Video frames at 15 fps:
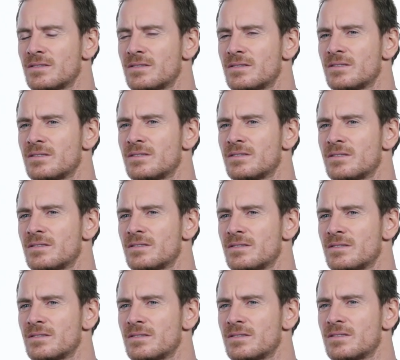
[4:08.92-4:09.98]

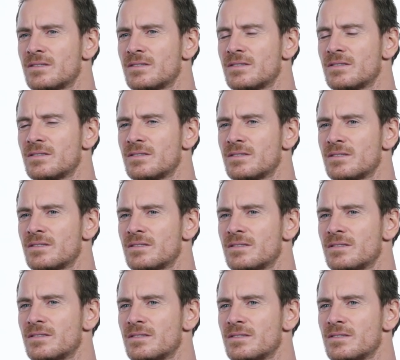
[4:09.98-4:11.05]

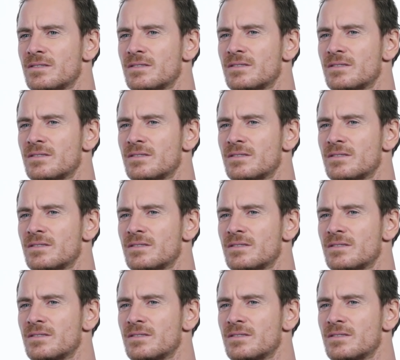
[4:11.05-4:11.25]
(not speaking)